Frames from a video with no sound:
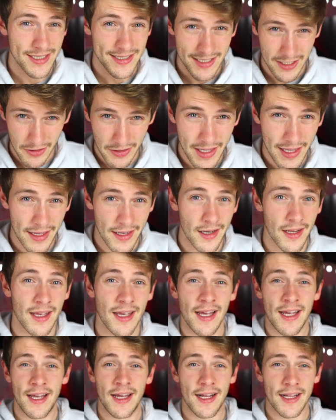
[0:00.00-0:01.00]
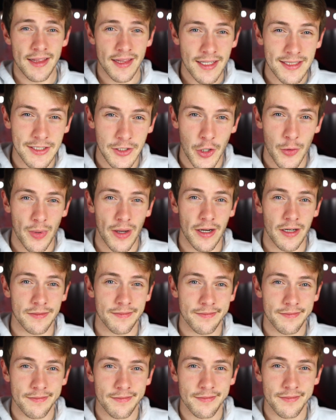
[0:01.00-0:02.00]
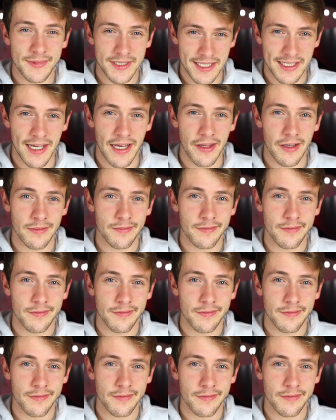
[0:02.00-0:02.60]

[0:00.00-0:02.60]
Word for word: Until then, let's grow better. Together.